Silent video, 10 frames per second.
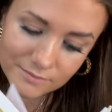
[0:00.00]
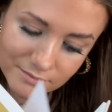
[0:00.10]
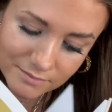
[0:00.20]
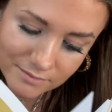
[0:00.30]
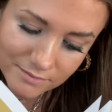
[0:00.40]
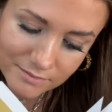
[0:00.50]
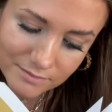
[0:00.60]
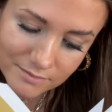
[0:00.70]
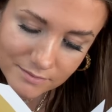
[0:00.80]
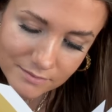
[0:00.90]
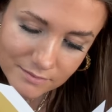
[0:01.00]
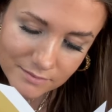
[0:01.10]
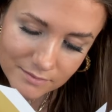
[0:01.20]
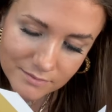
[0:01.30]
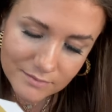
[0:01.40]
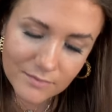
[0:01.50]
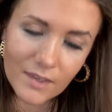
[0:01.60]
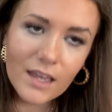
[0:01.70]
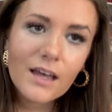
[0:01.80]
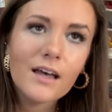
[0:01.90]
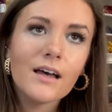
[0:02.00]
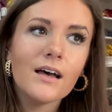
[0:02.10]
Nobody speaks.